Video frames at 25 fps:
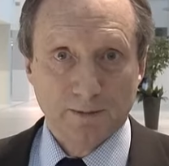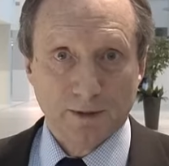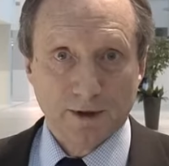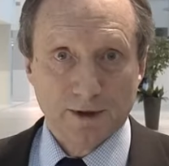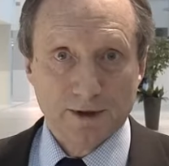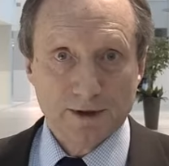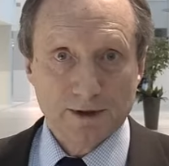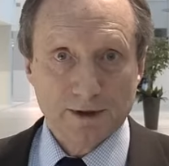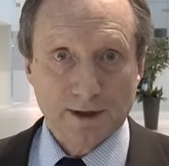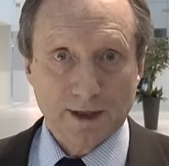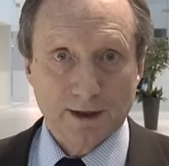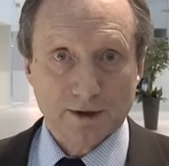
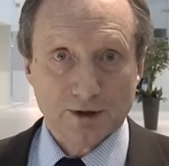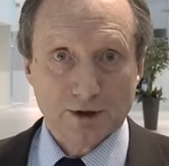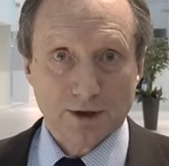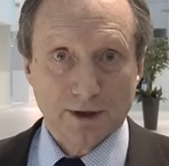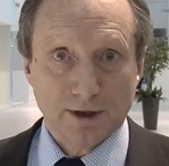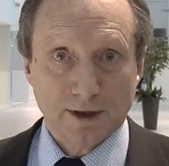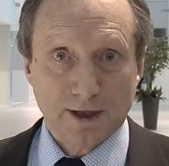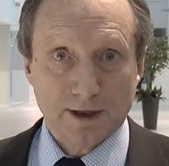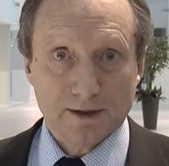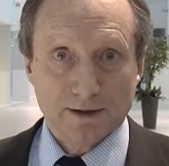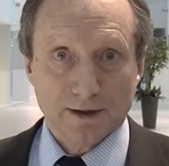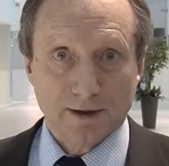But this
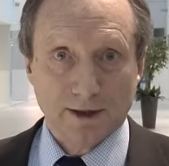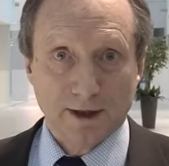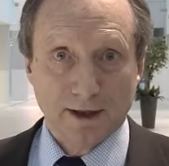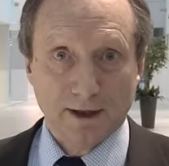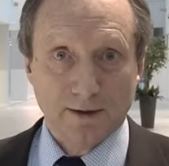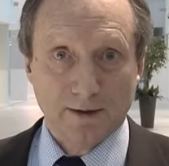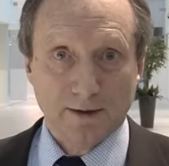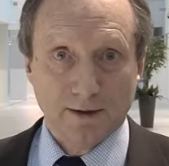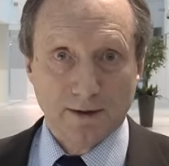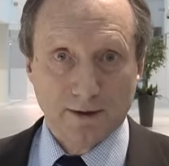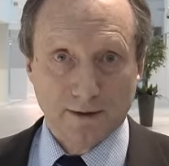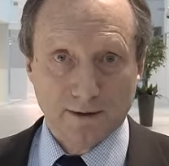actually has
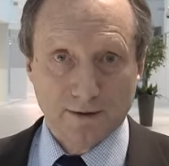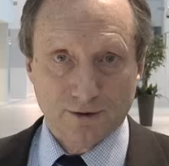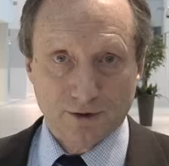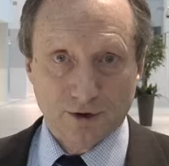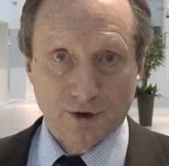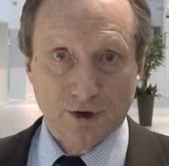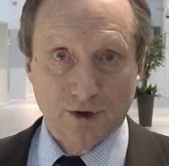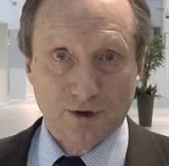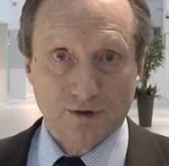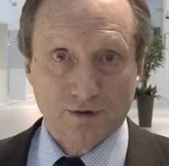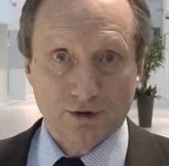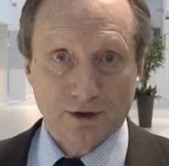enabled, the
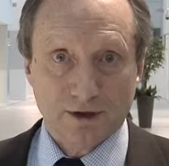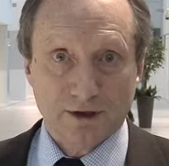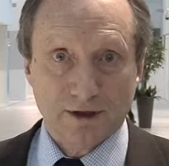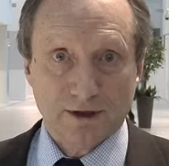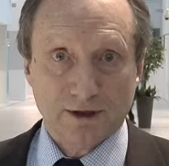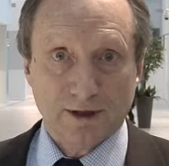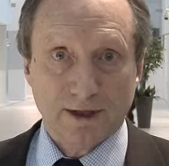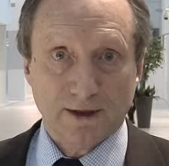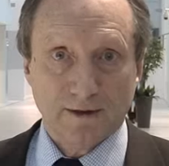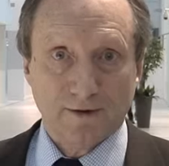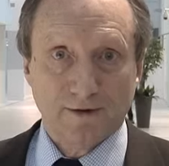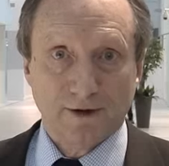surgery
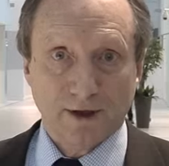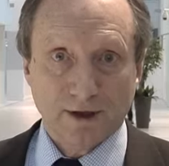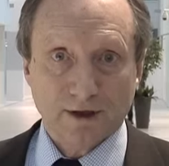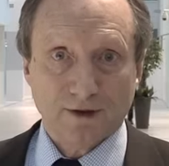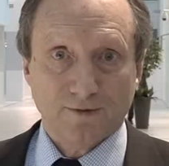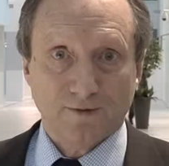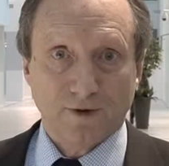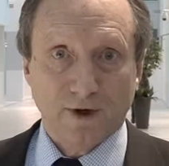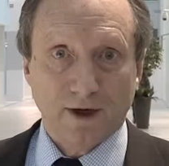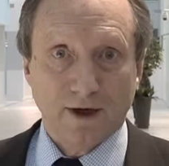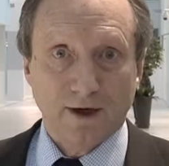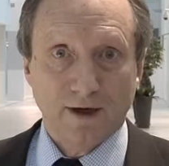she's had
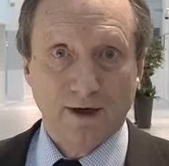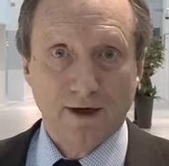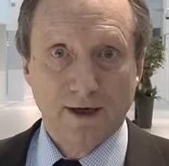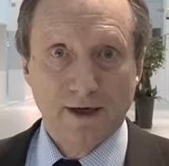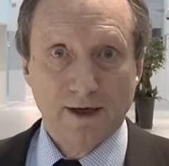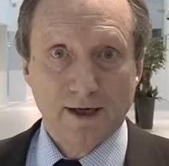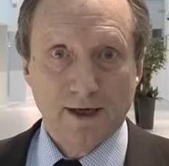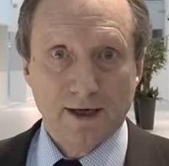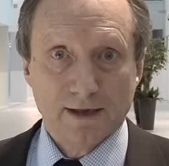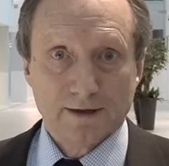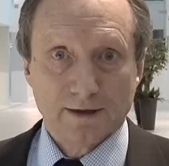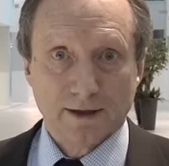thus far
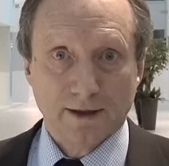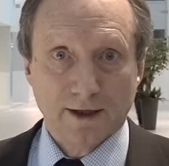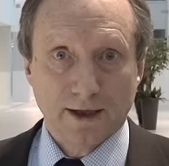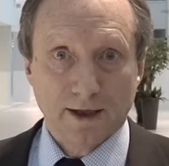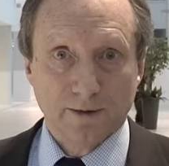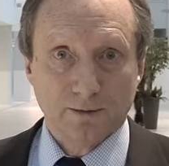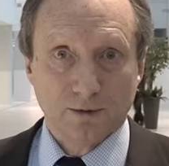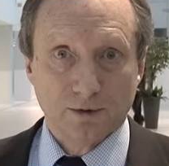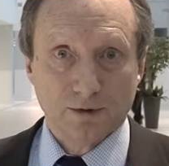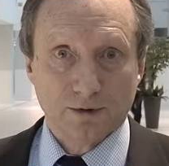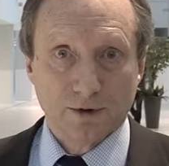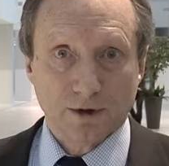has
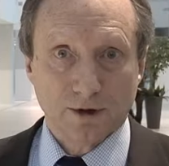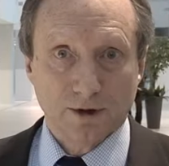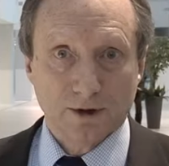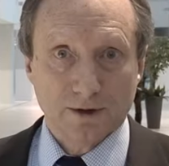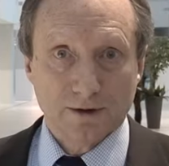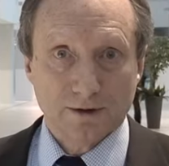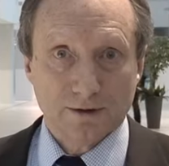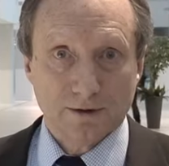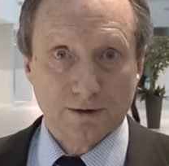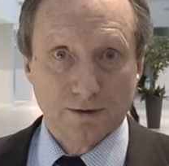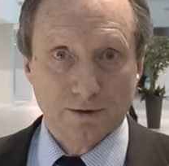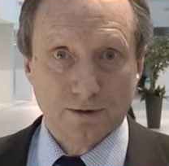enabled
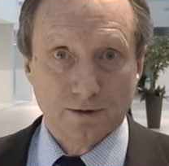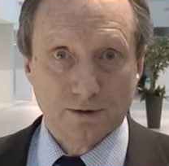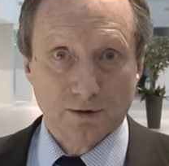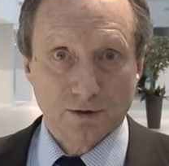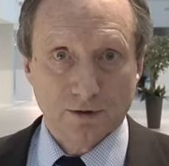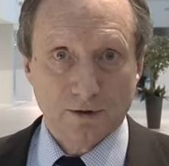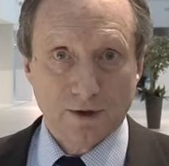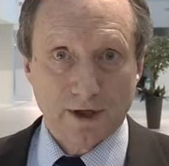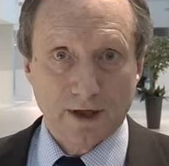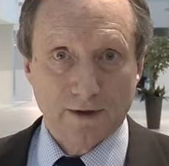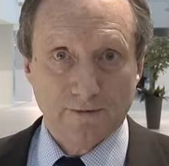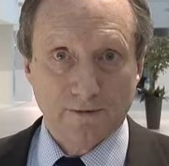her to,
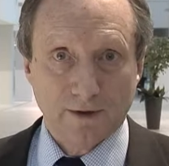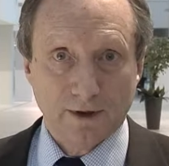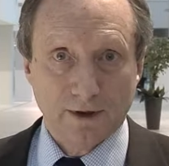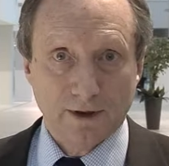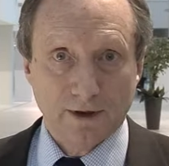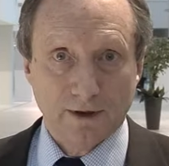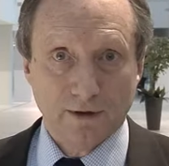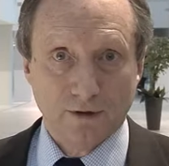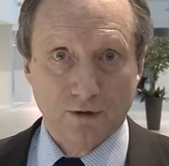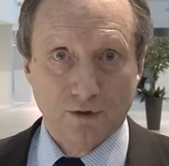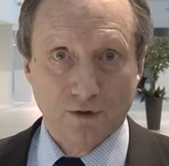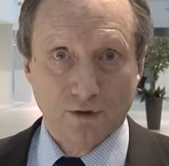to have
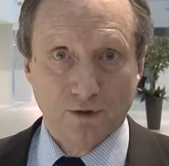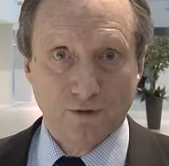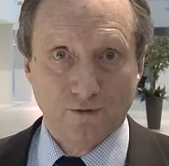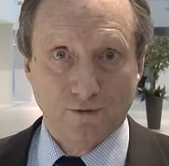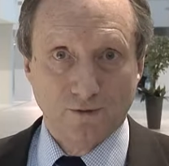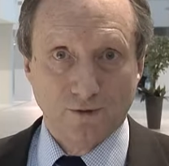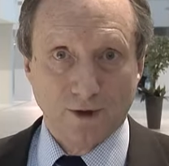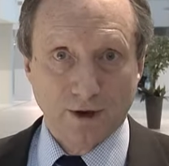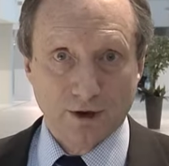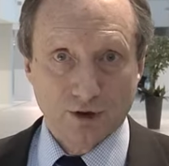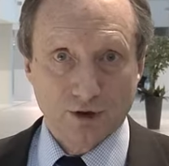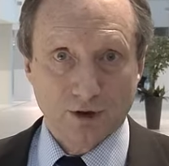a
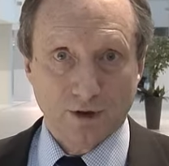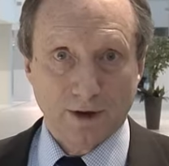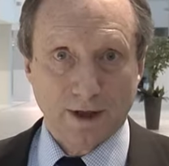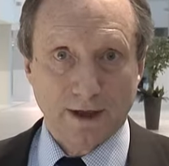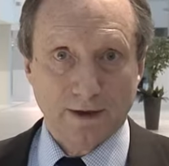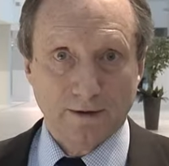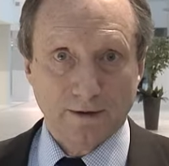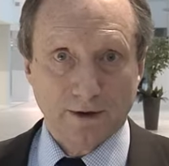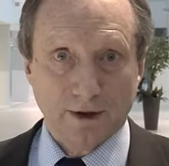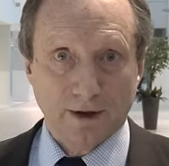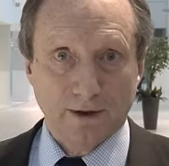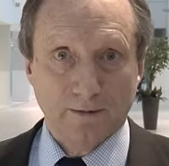good
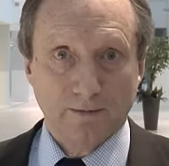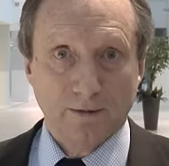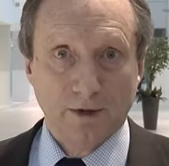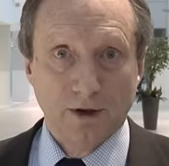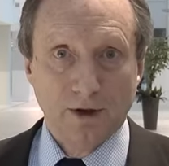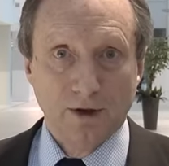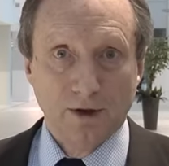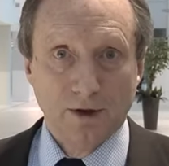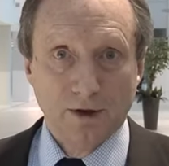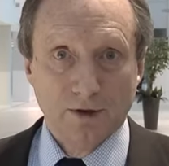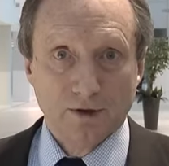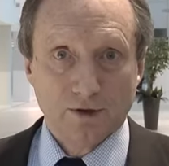functional outcome,
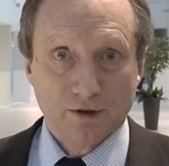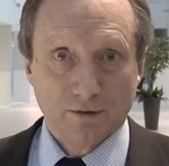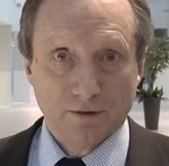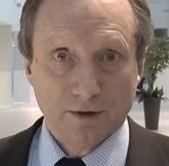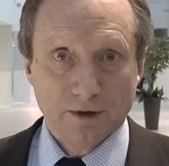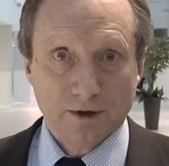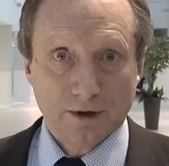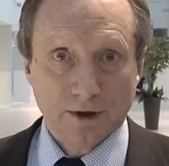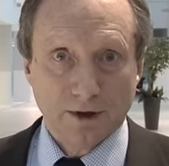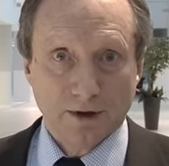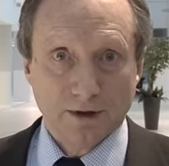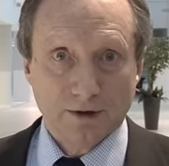to
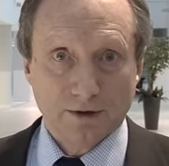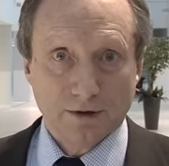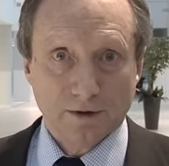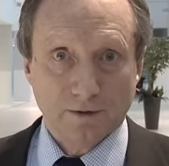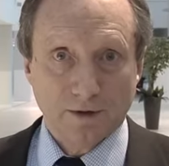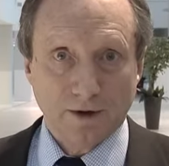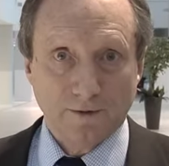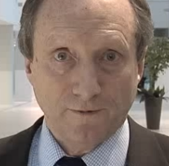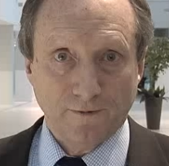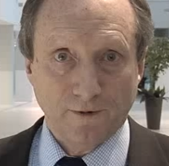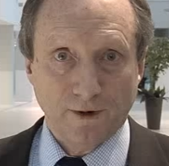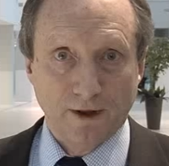return
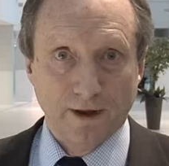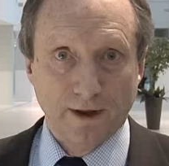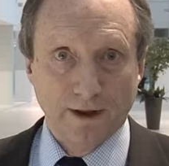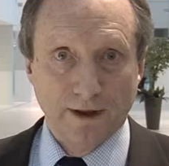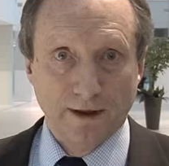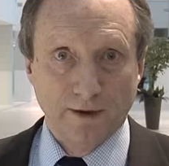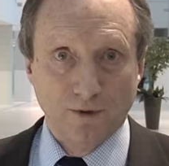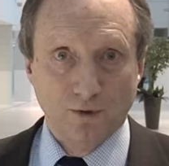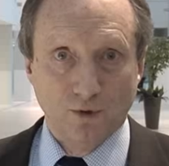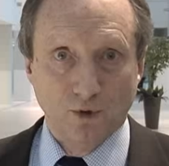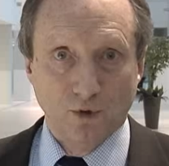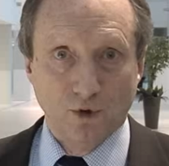to a
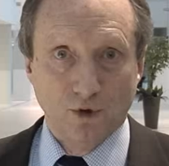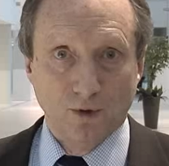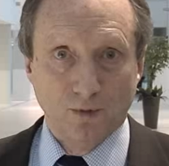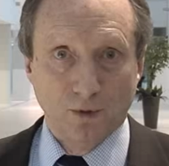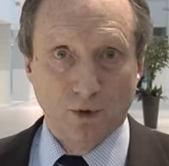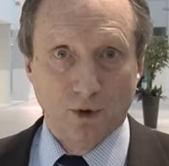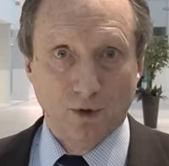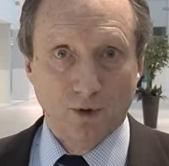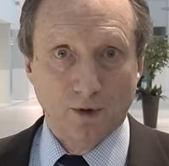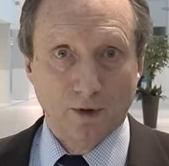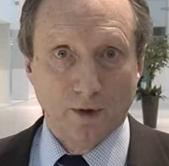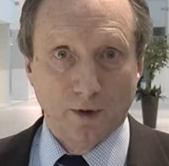fairly
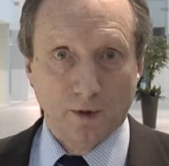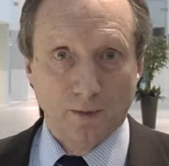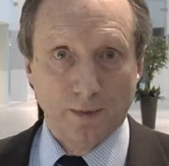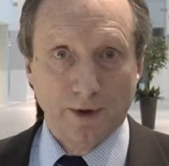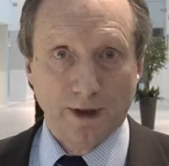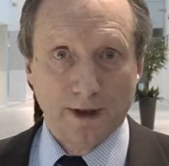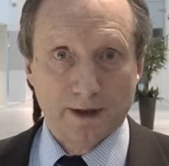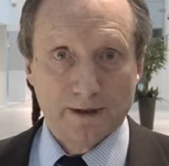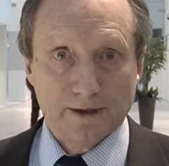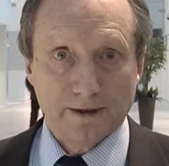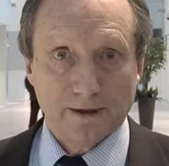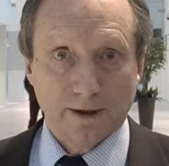normal,
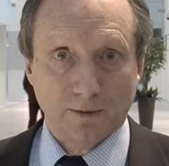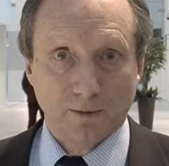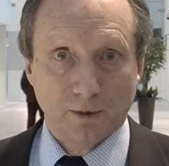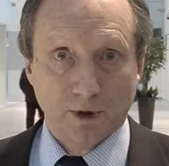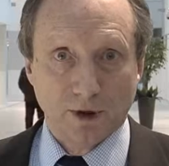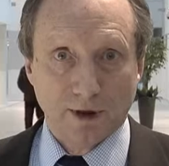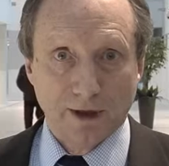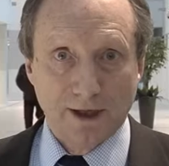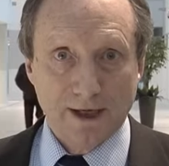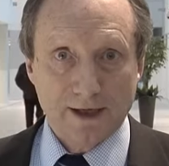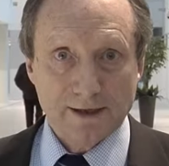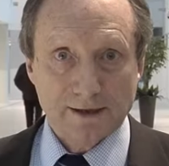albeit
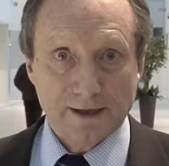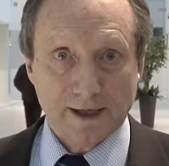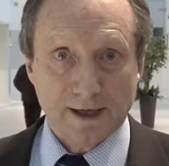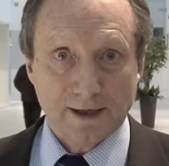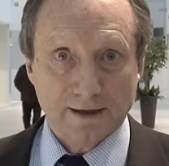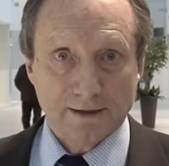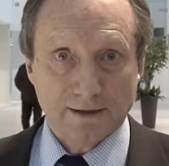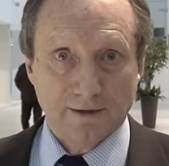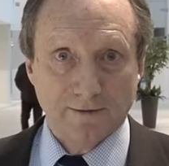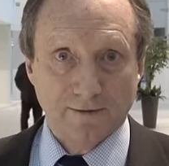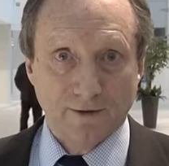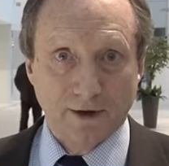somewhat less
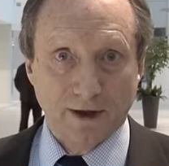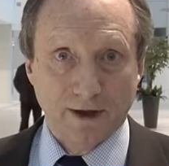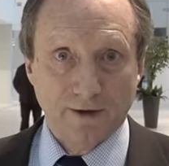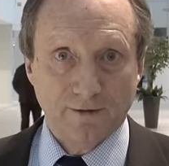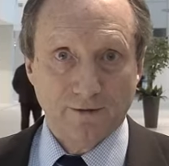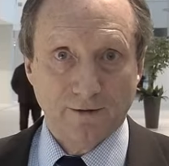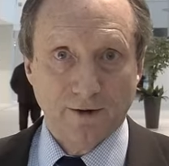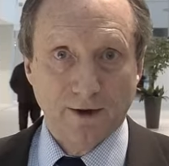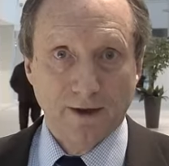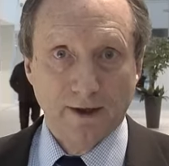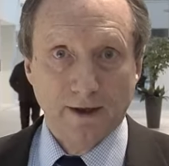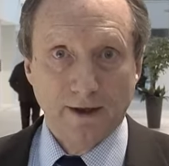active
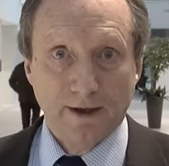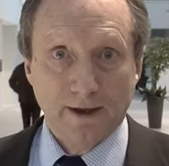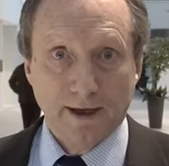life.